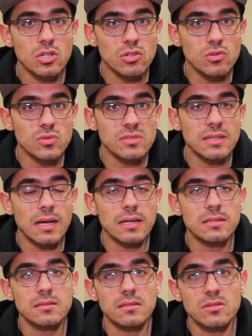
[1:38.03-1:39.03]
cruise
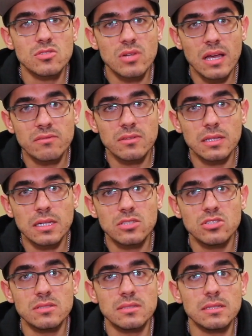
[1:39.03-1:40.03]
lines, travel
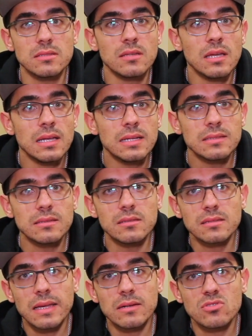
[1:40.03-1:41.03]
agencies,
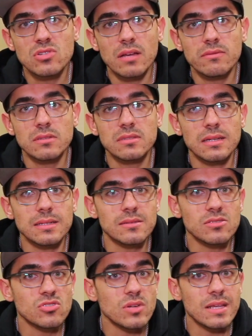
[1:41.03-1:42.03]
discount travel
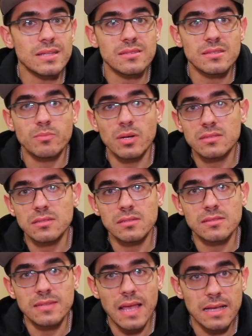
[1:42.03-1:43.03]
sites, trains,
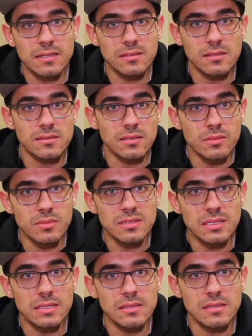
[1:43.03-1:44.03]
buses, taxis,
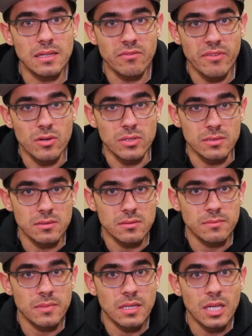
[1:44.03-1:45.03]
limousines, and ferries.
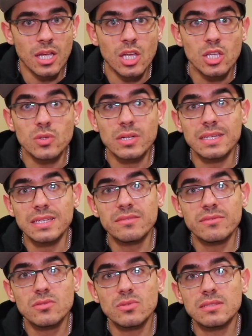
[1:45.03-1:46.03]
You can
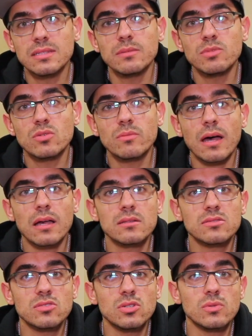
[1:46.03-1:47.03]
even redeem your
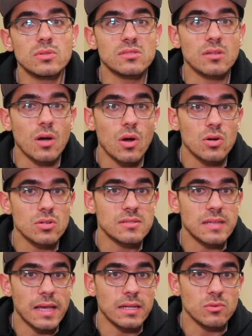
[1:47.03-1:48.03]
miles towards the
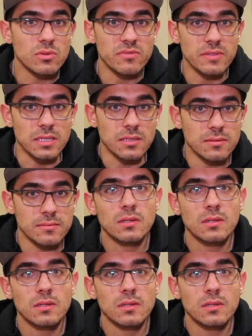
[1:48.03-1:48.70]
card's annual fee.